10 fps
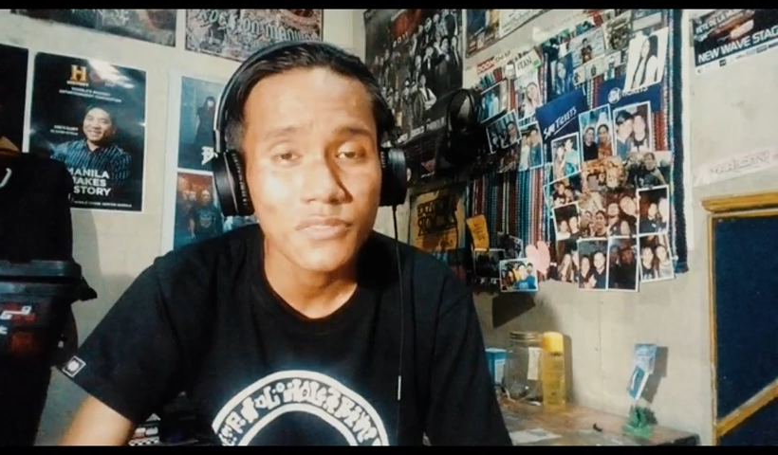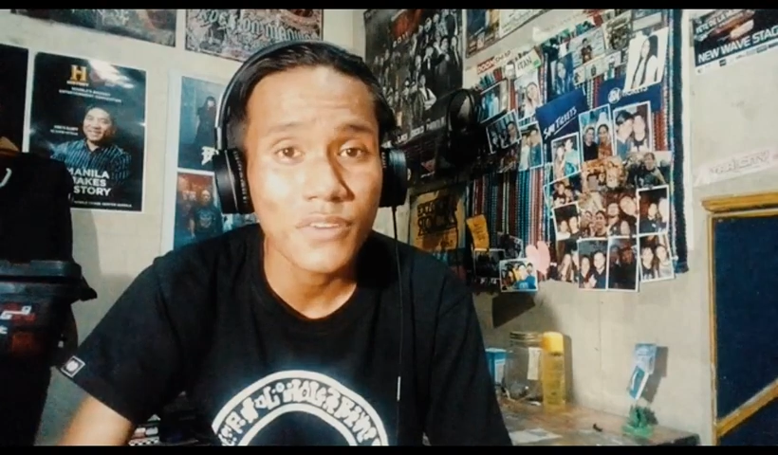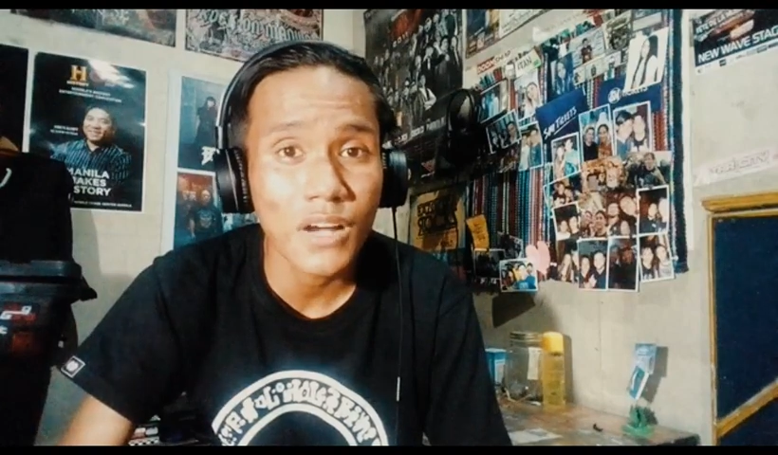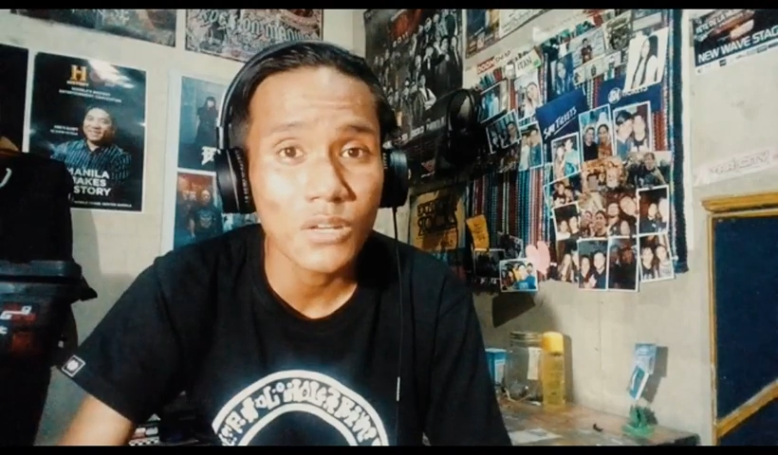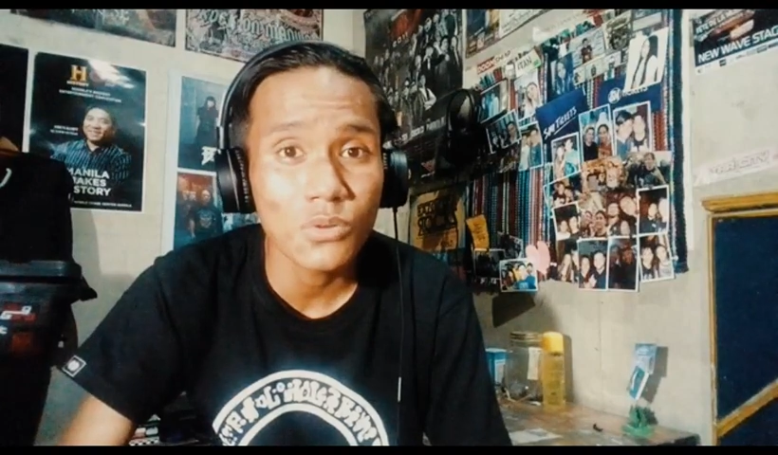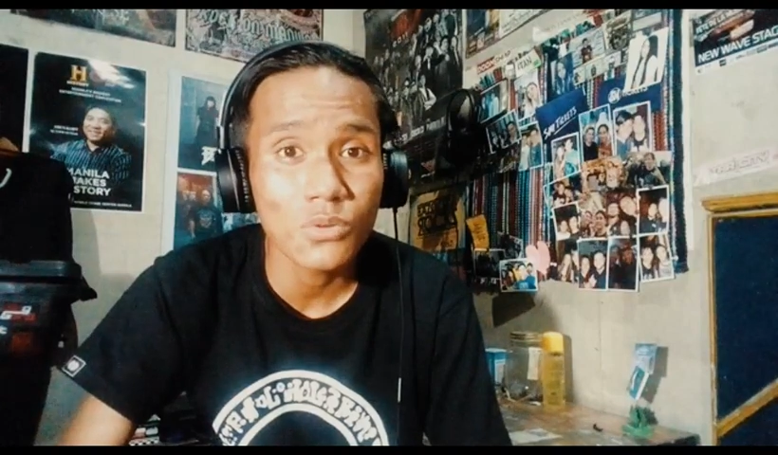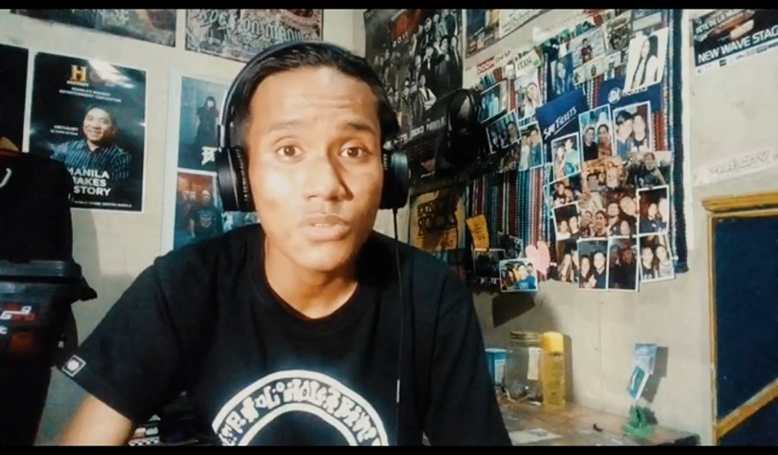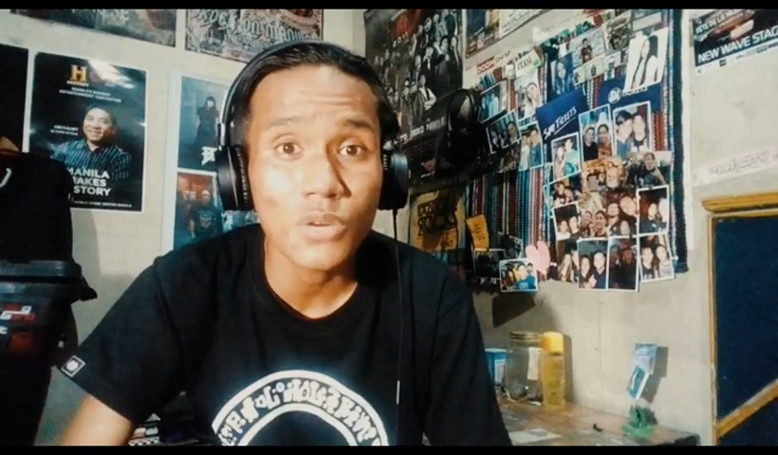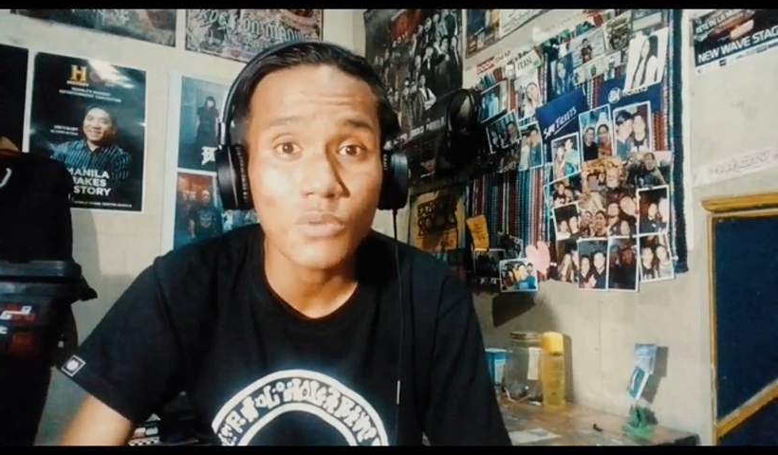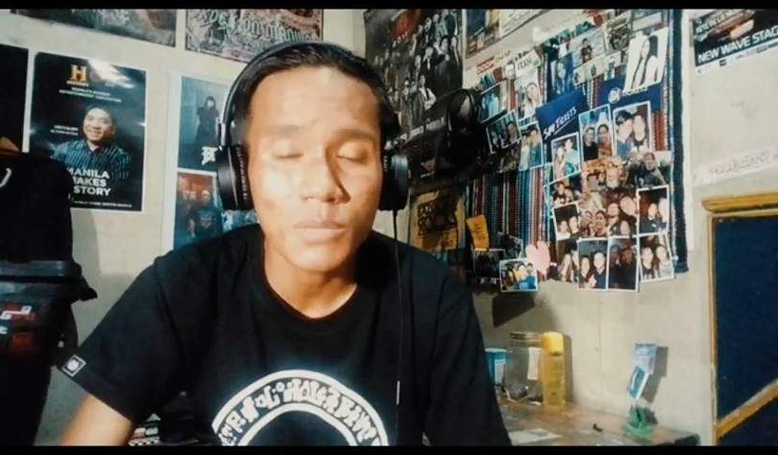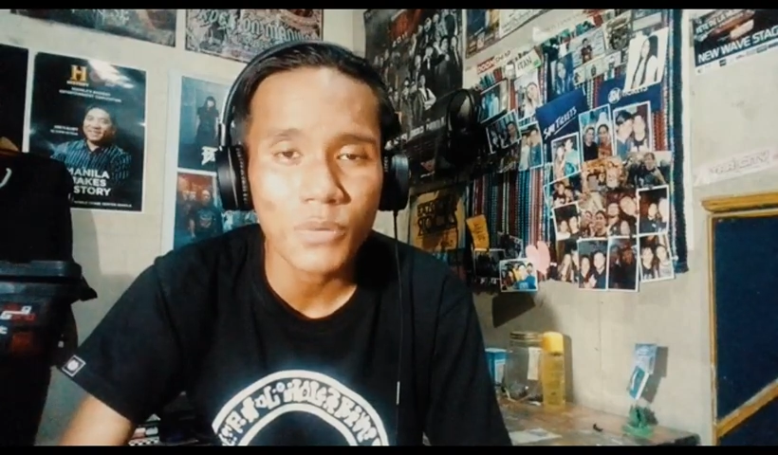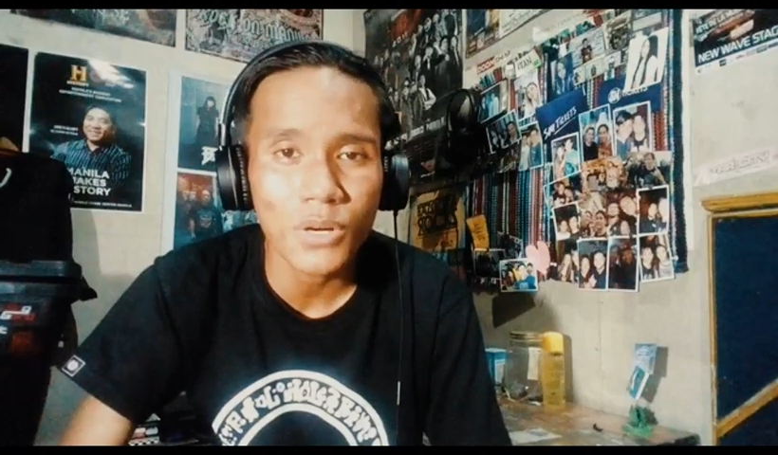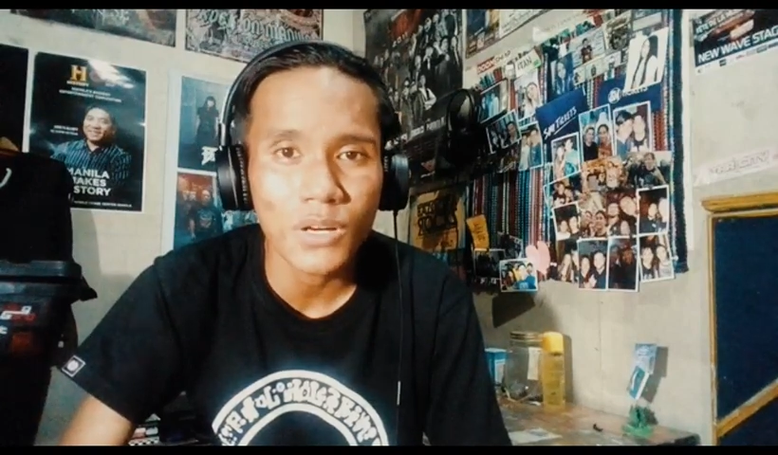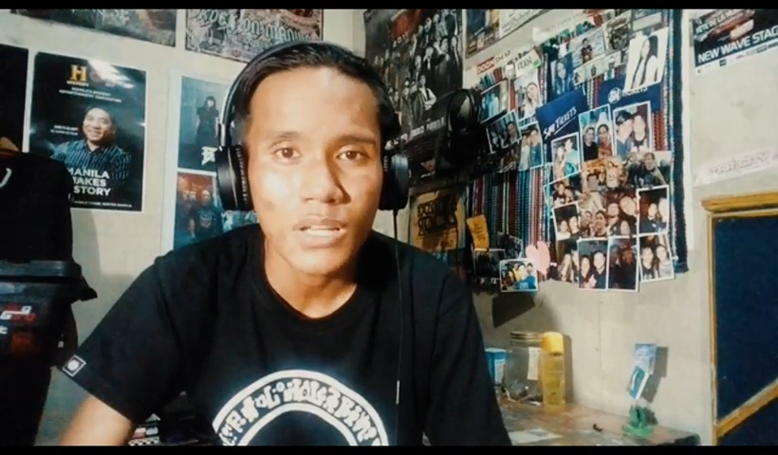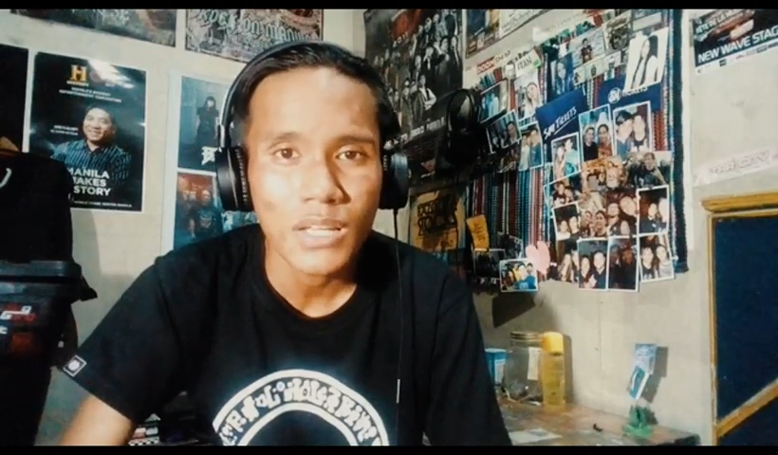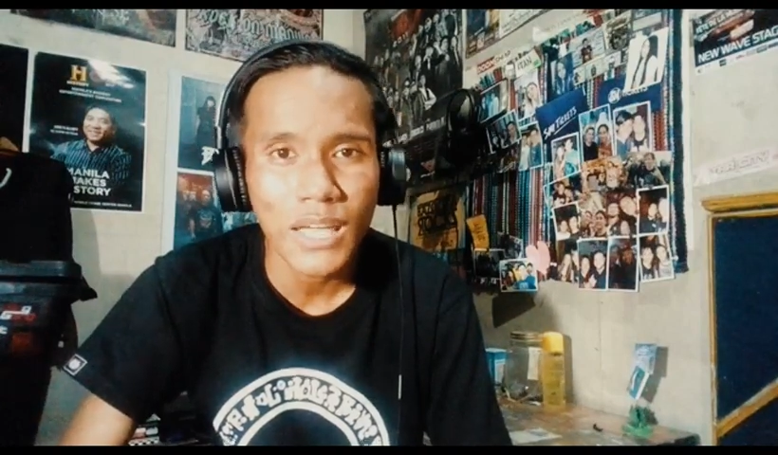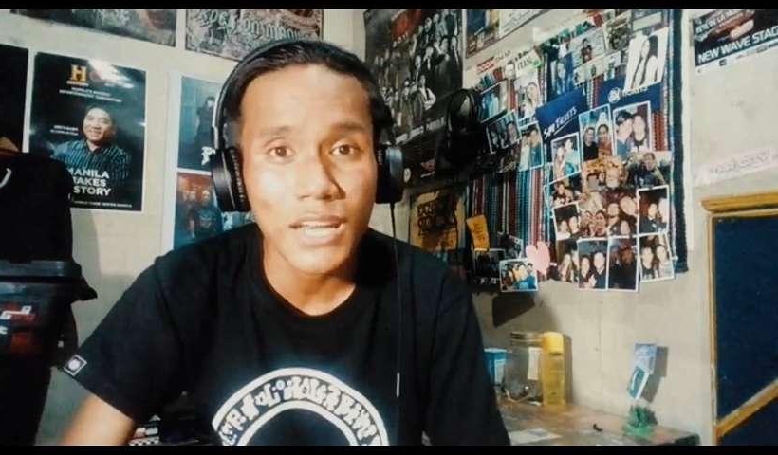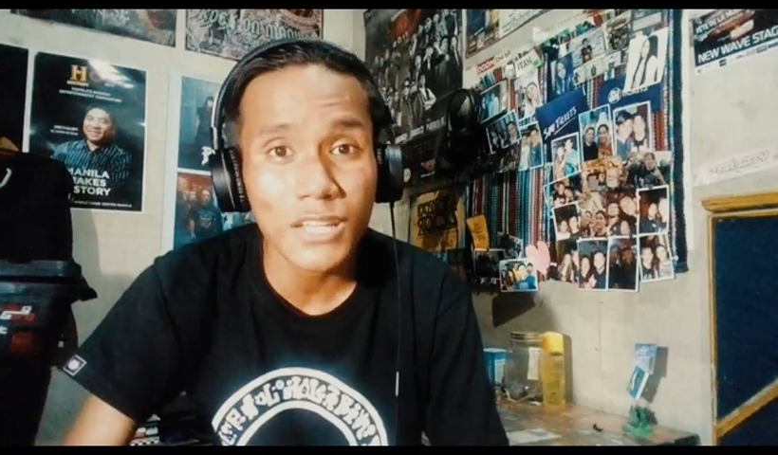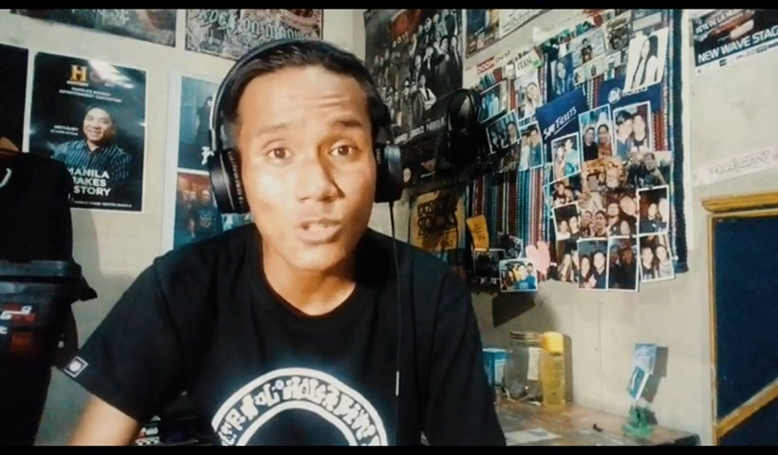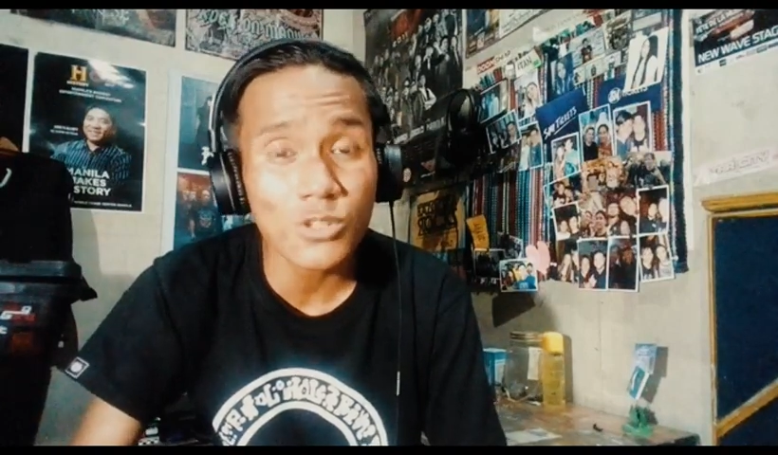Follow the Reaper.
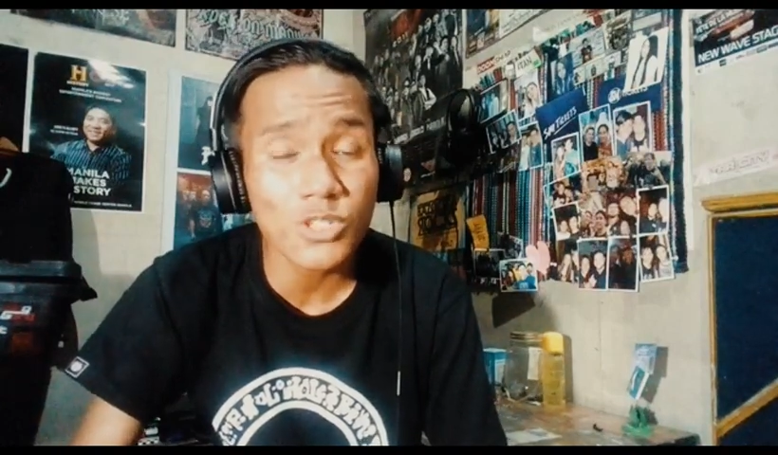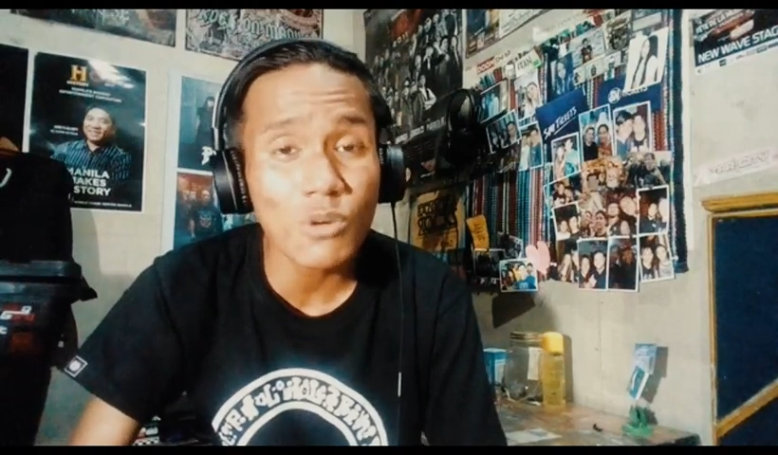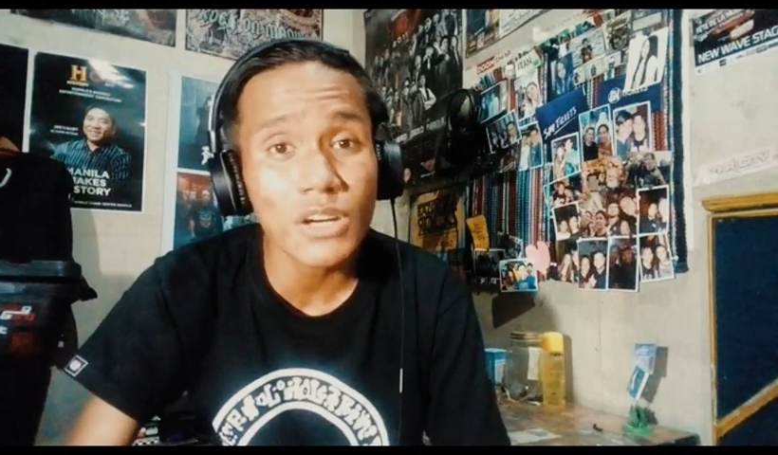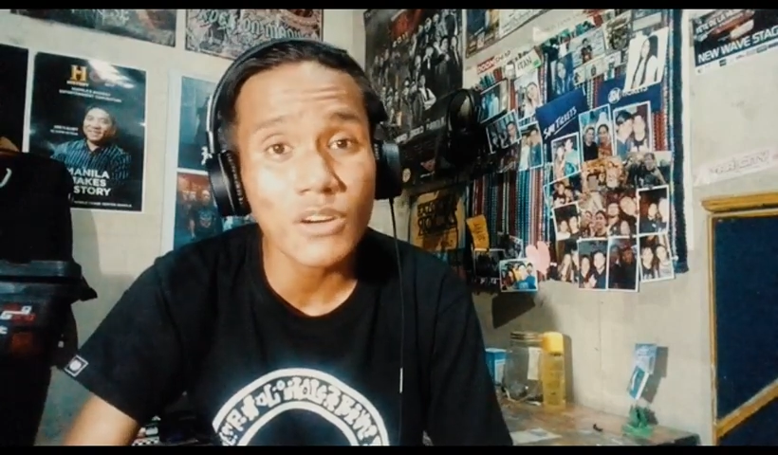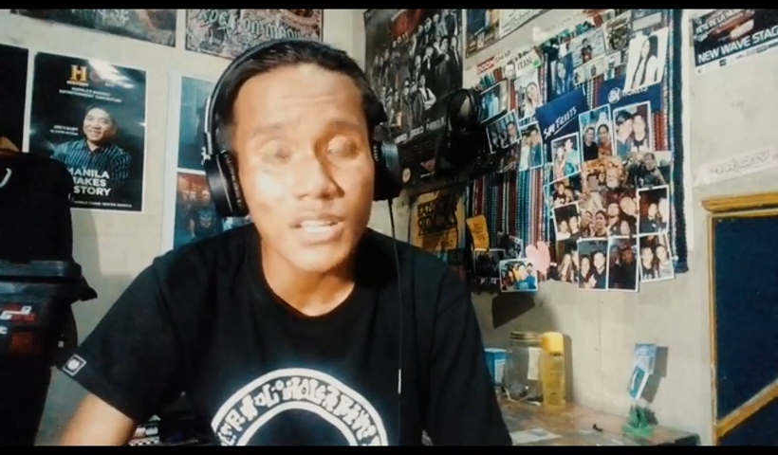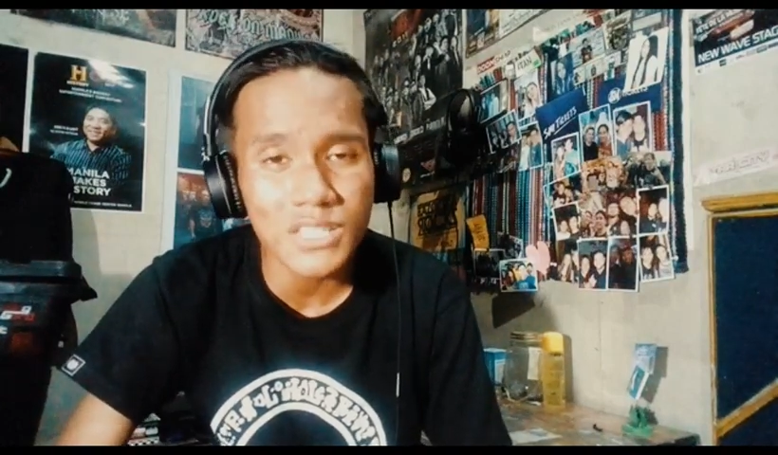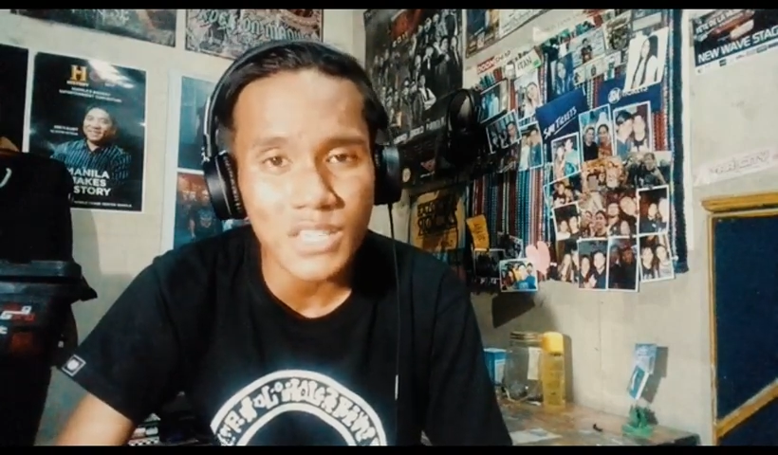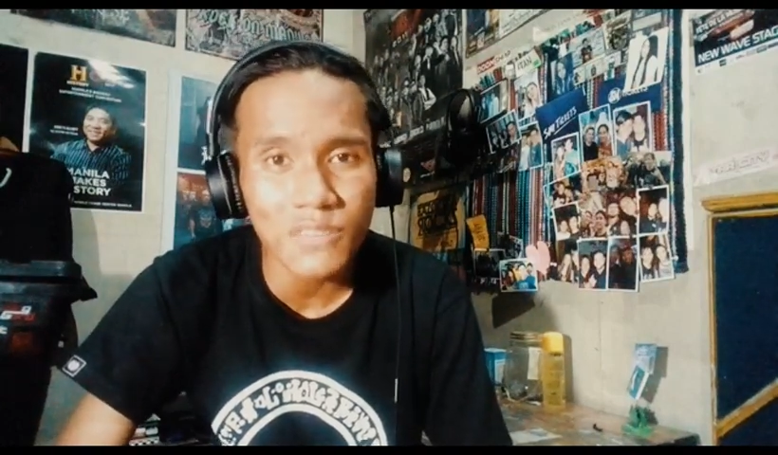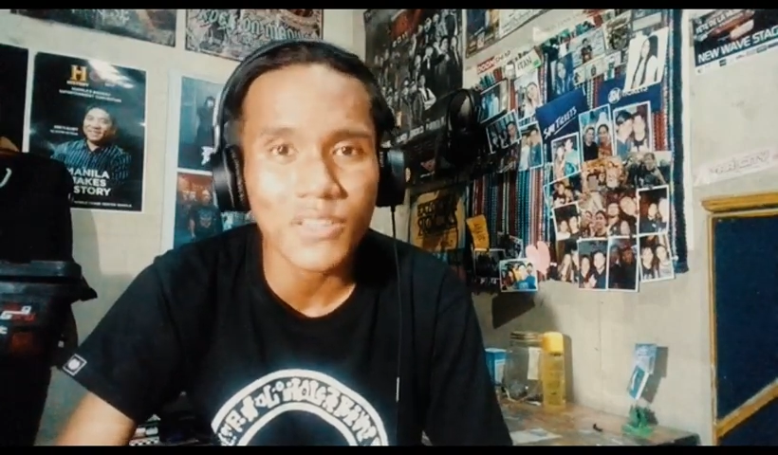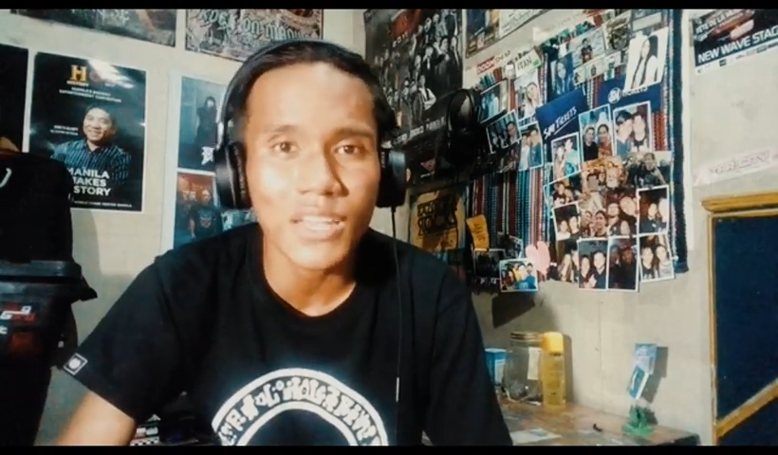And it's also aggressive,